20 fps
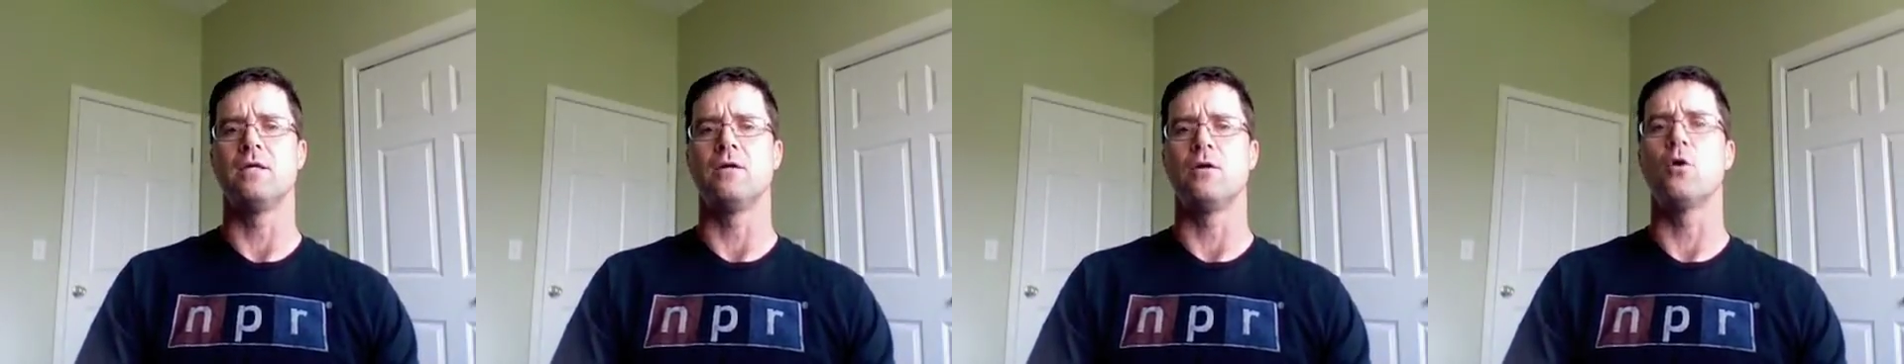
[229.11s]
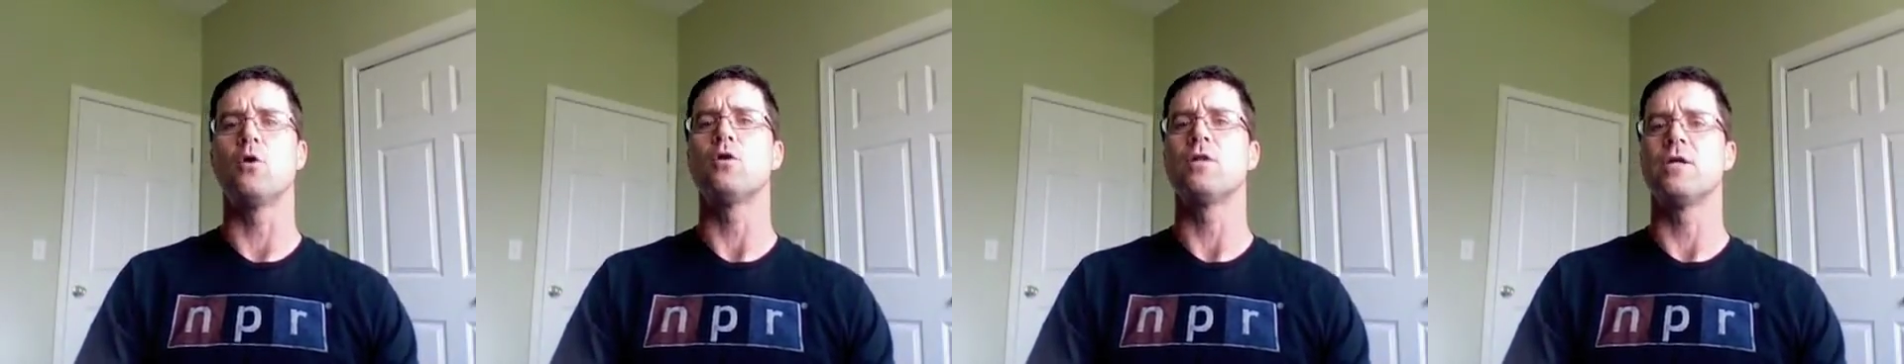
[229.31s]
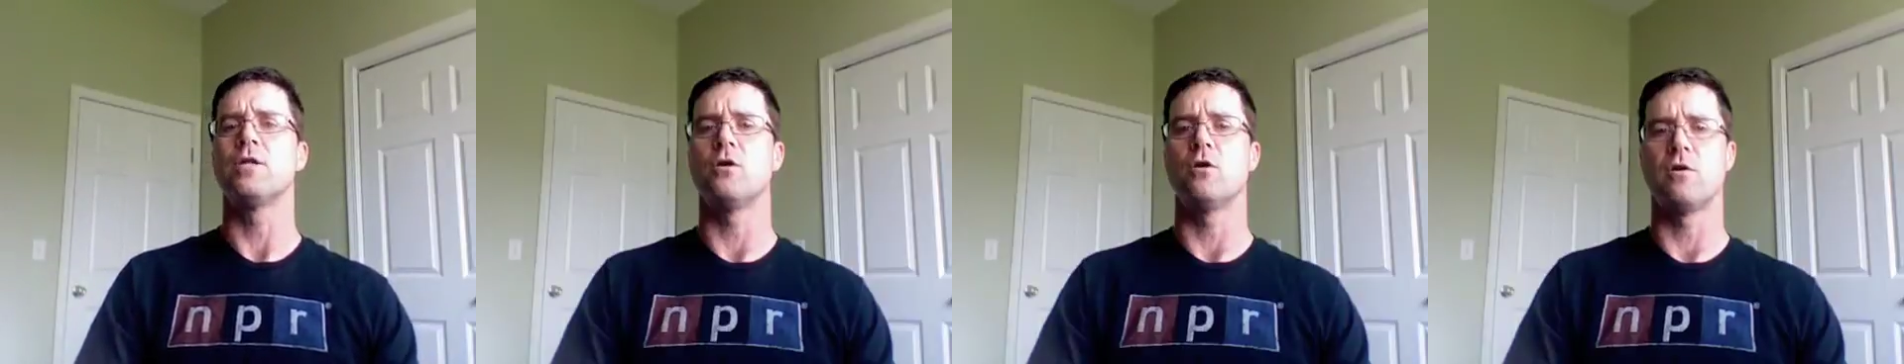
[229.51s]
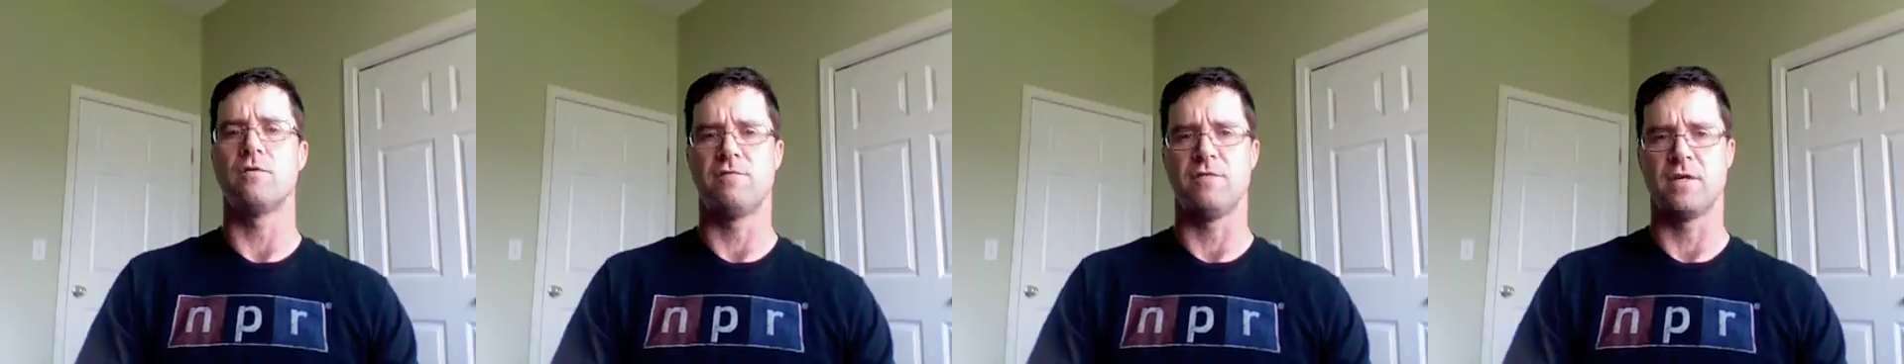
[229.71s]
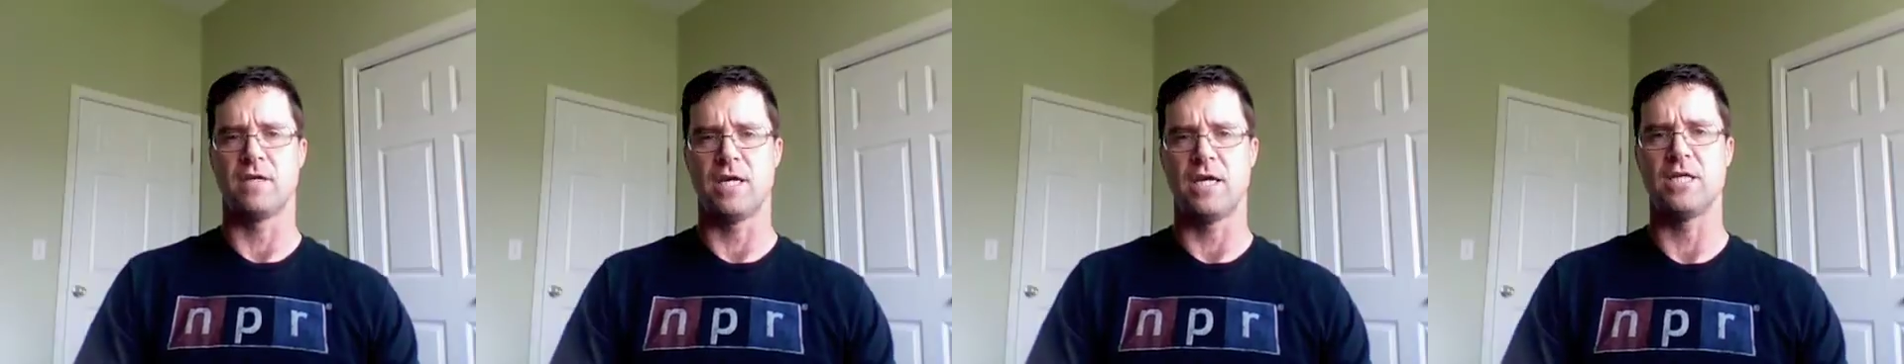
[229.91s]
early
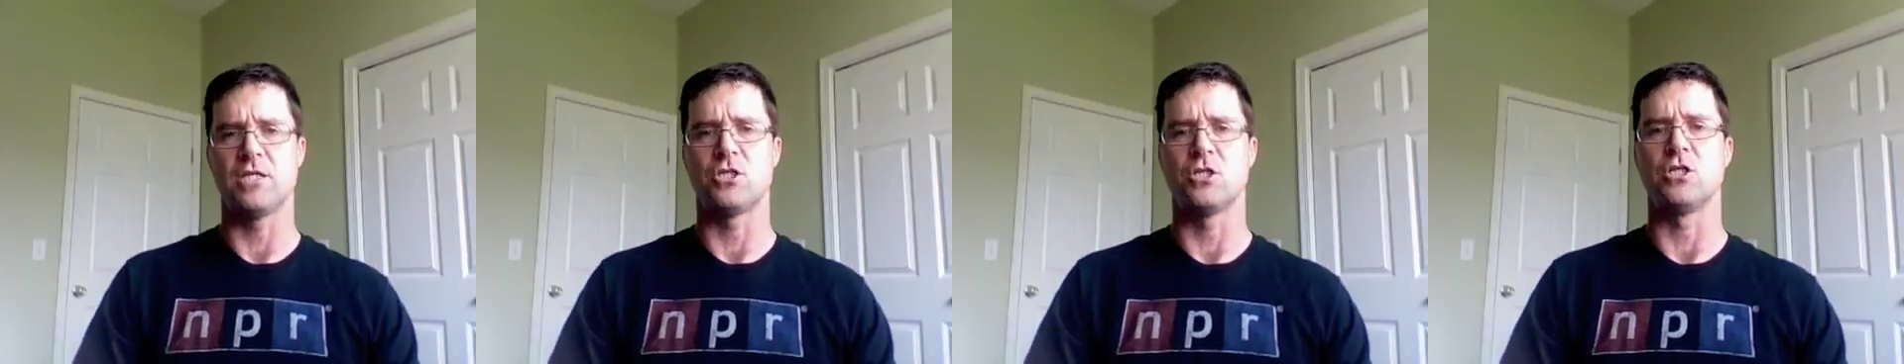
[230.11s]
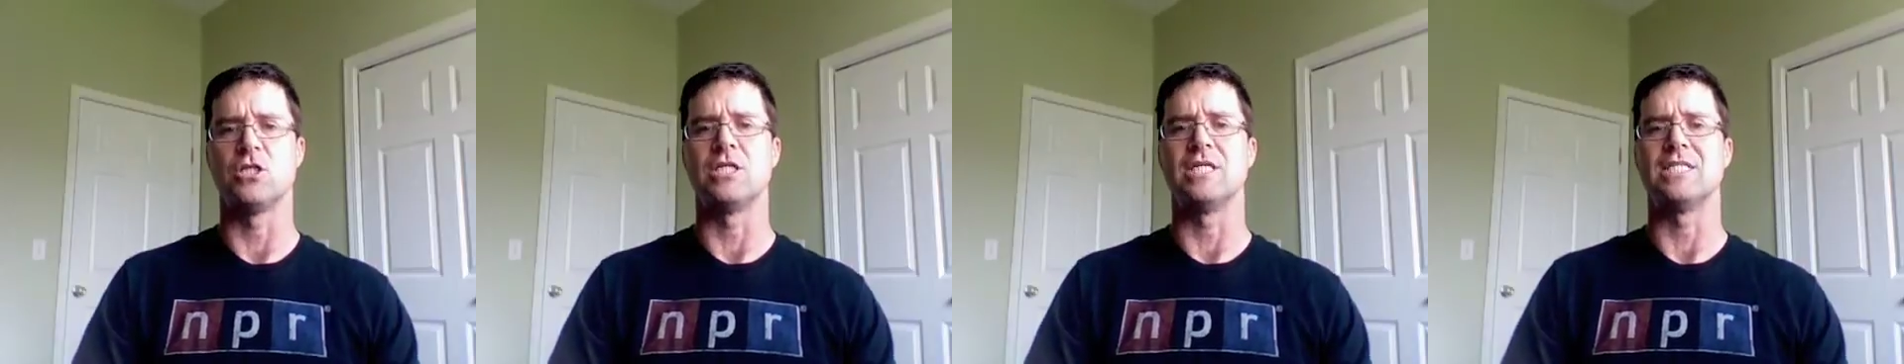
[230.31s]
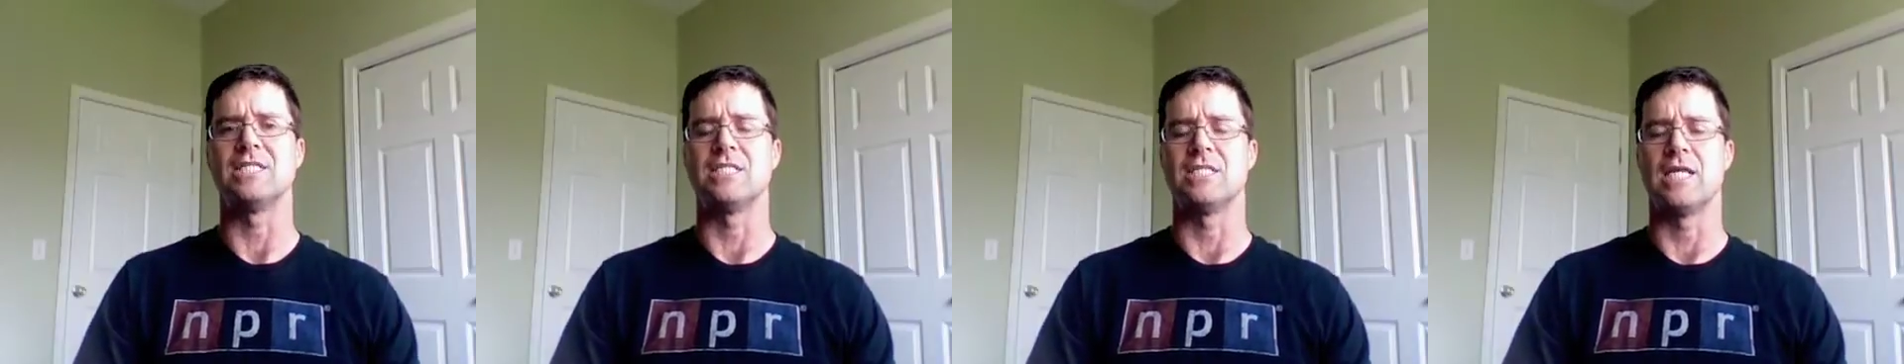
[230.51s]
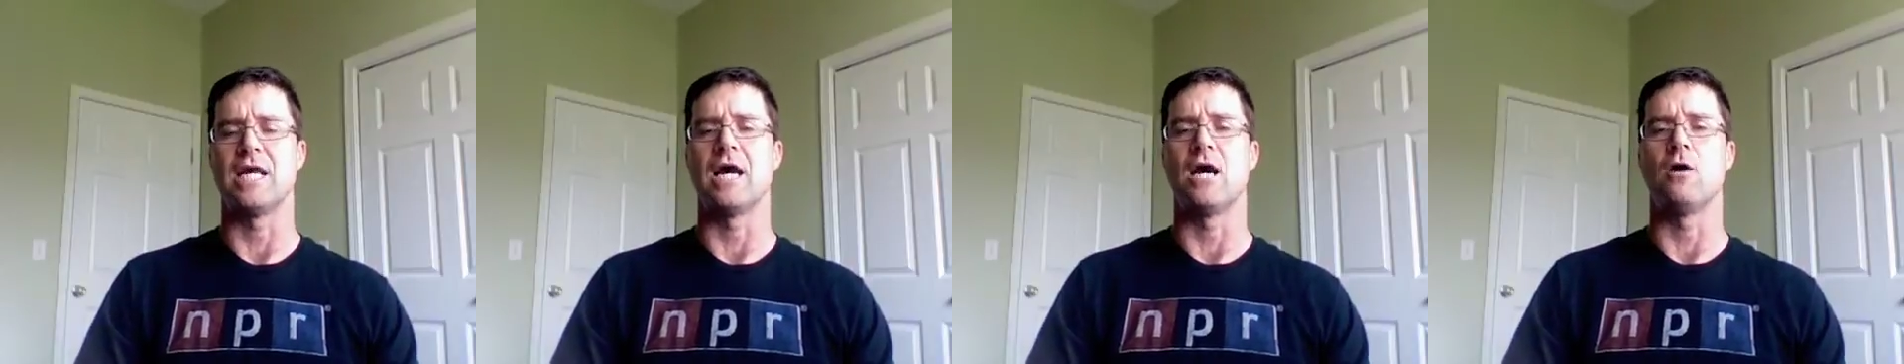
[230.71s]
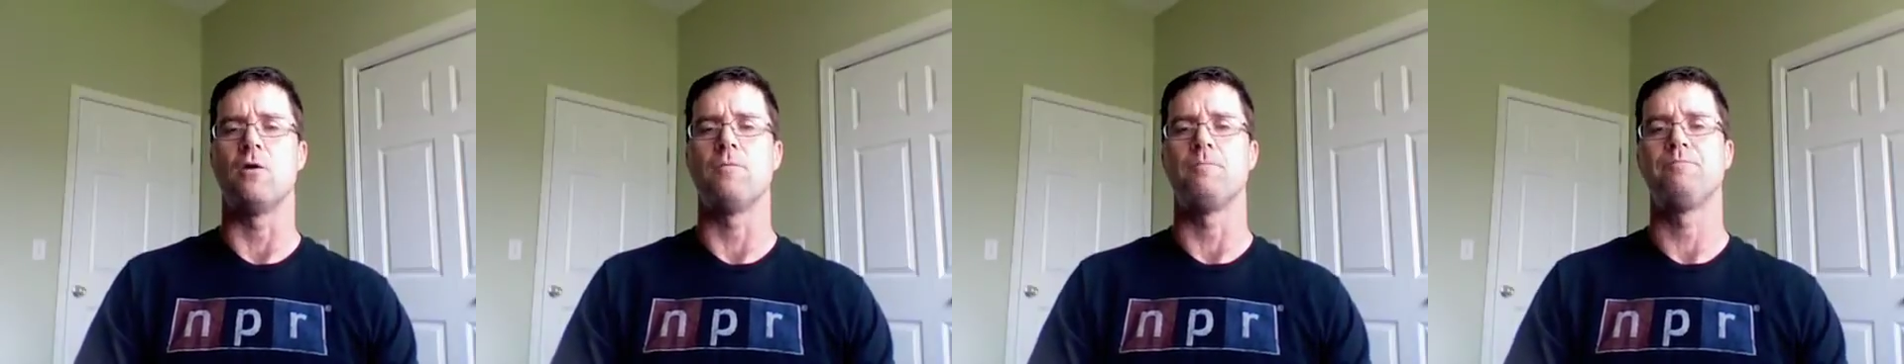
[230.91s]
notification list now.